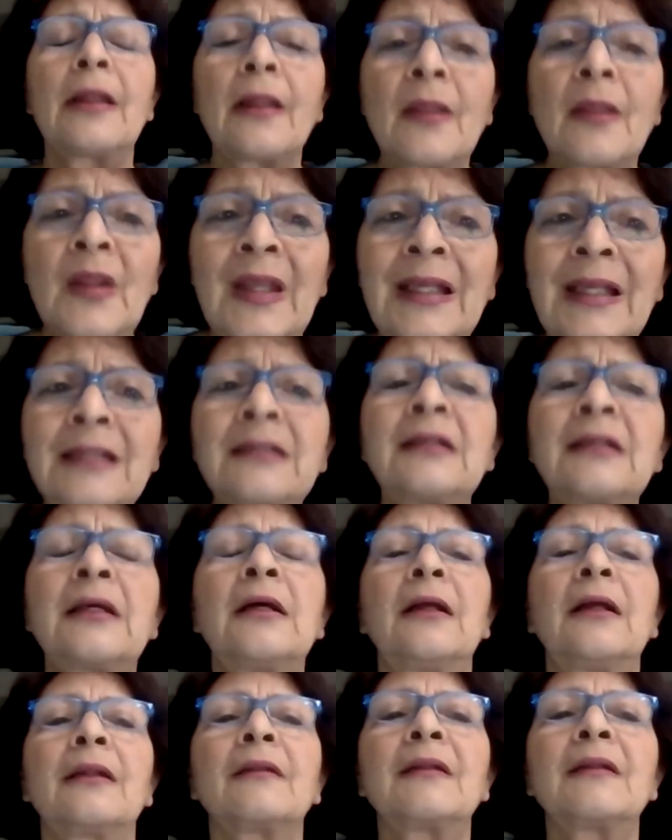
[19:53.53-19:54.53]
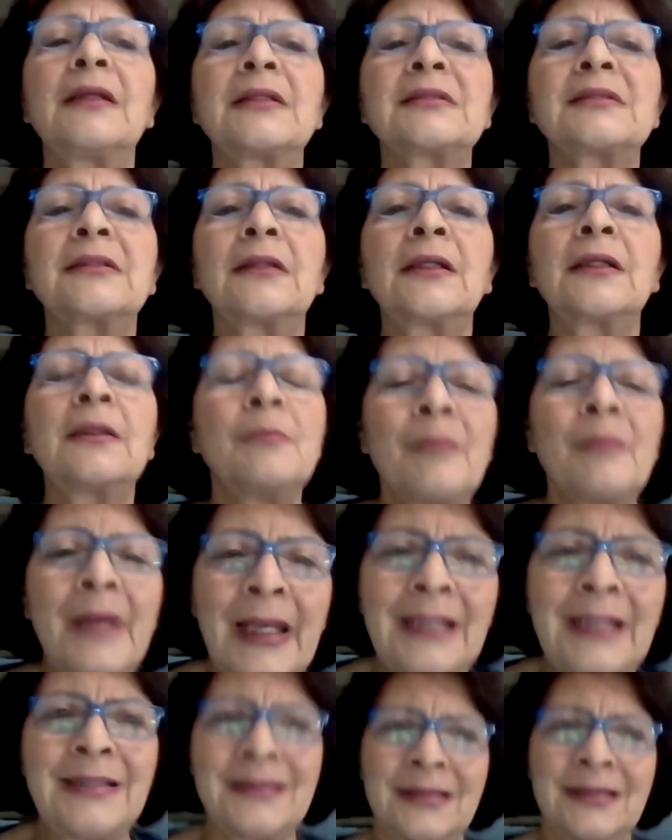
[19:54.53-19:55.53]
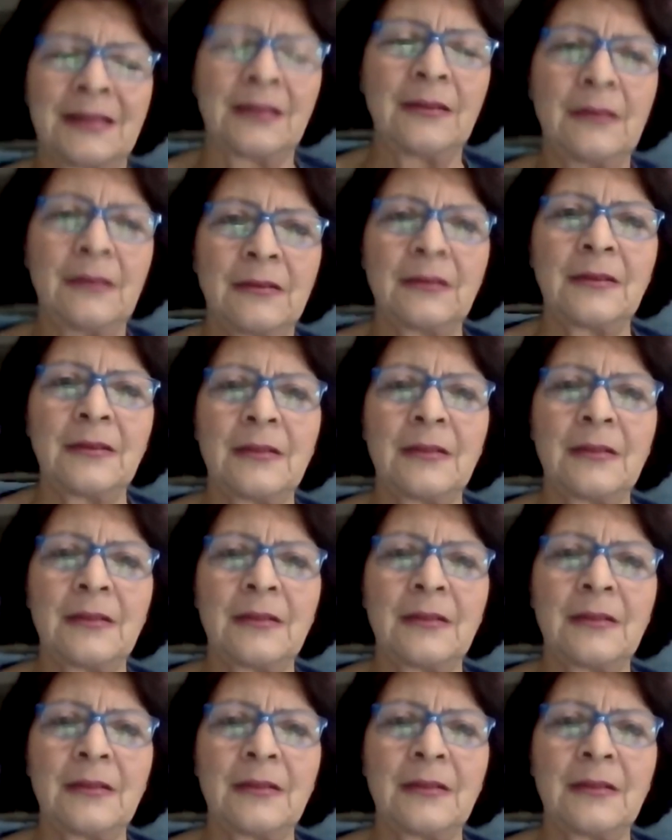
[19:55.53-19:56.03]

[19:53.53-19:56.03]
then there's an amazing